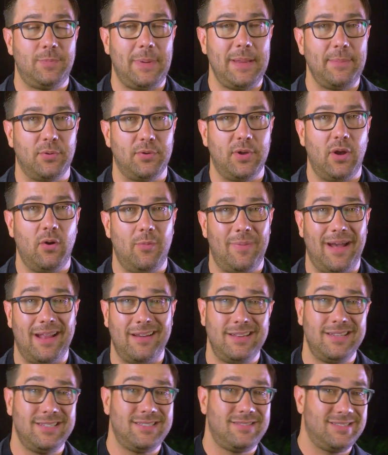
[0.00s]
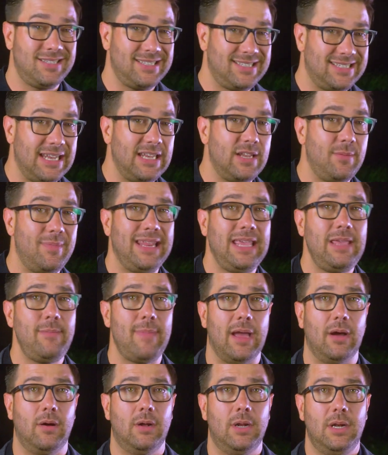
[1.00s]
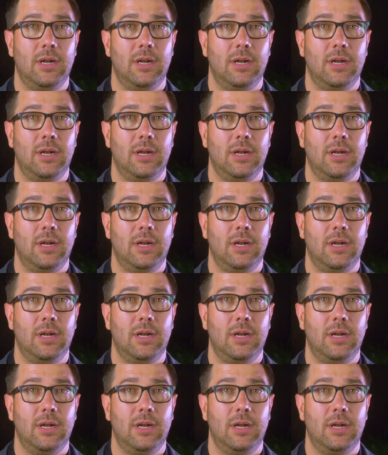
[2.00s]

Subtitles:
people know about it is to send them an email.